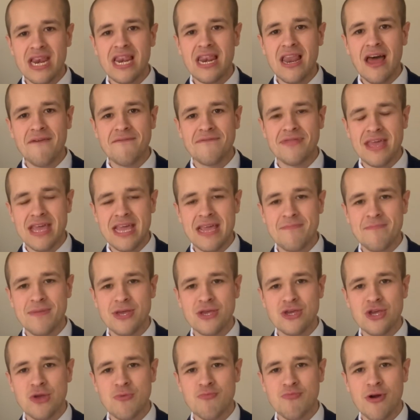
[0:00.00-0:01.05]
love the
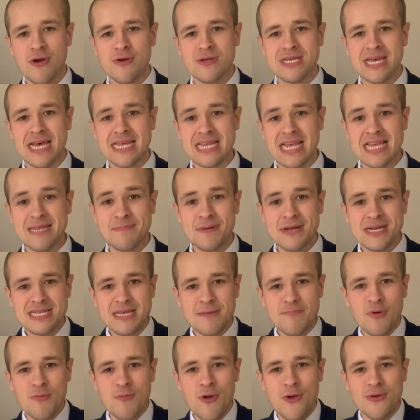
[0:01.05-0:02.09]
EPQ process is because it
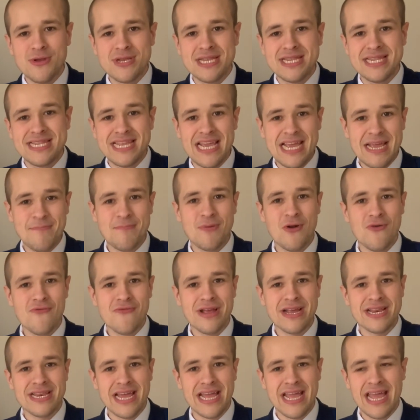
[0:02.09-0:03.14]
promotes deeper
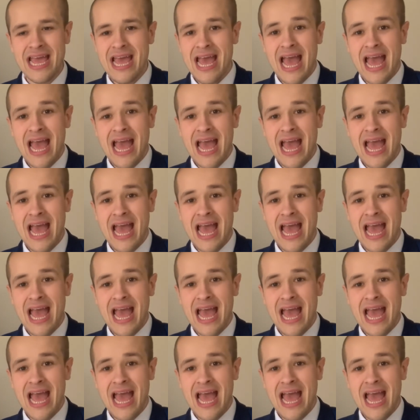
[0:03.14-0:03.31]
reading,